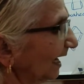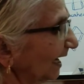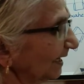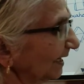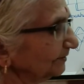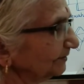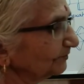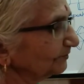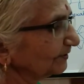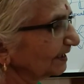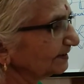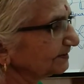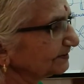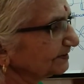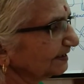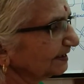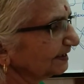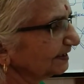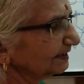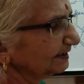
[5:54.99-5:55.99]
and you can
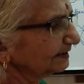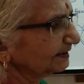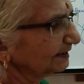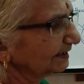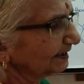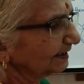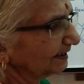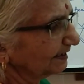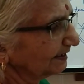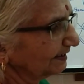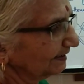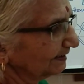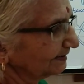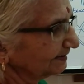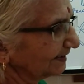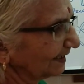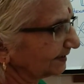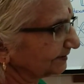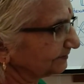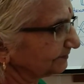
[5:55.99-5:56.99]
see
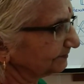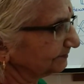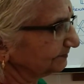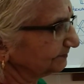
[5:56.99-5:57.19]
that